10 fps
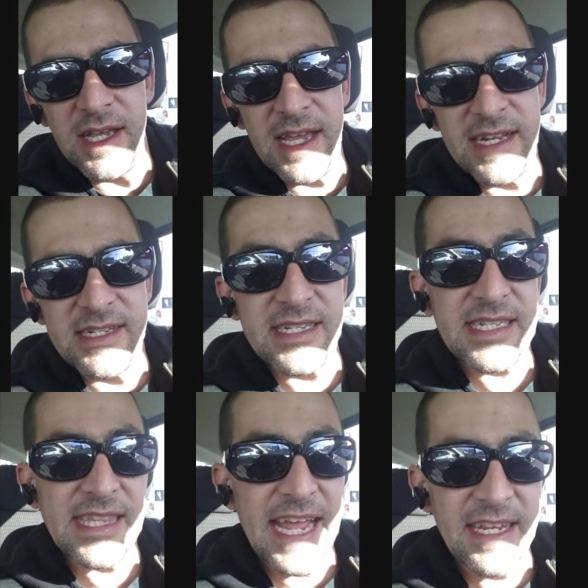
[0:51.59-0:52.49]
It
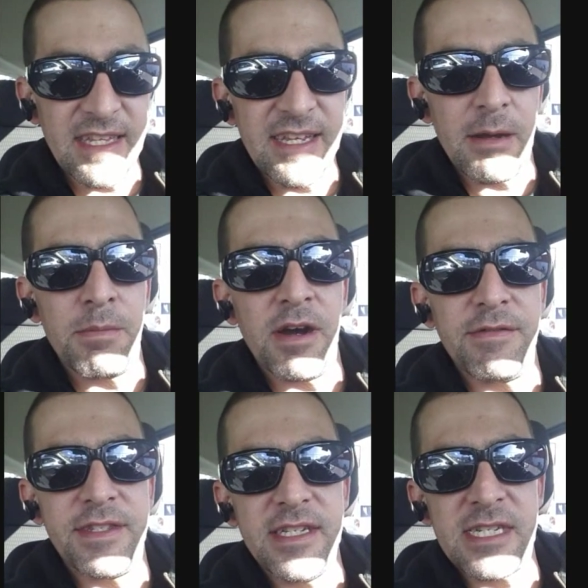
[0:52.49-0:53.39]
is slightly
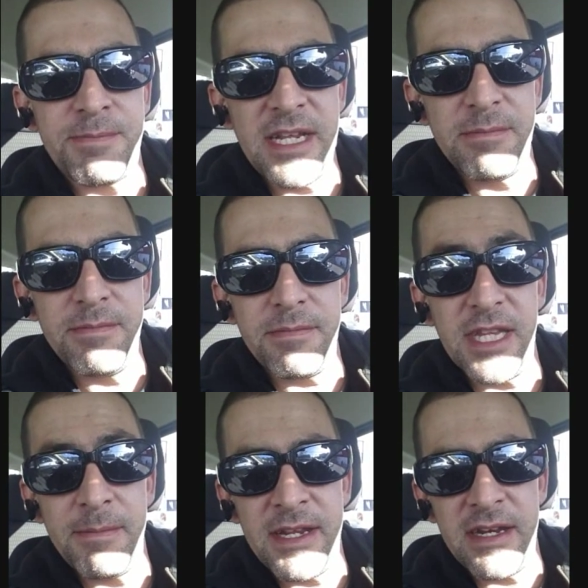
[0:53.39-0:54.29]
above the speed
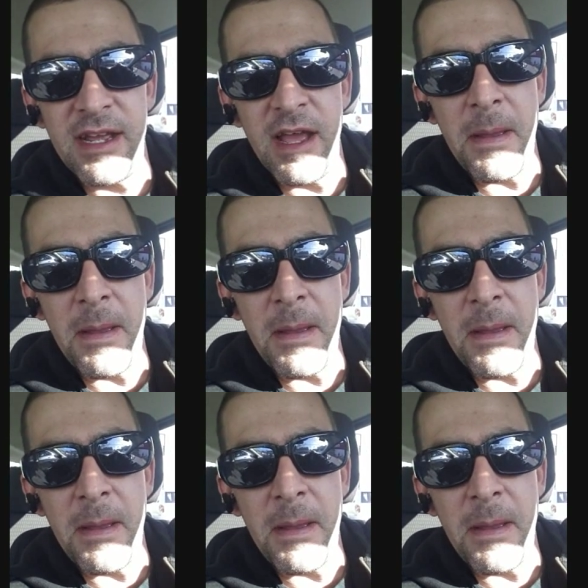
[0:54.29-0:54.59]
limit,